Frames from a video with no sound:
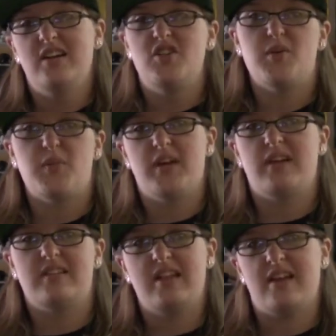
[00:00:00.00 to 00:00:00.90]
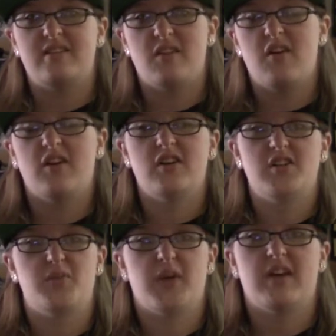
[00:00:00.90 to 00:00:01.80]
Shipping takes longer
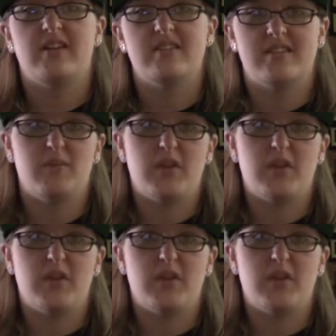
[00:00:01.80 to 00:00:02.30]
just because I'm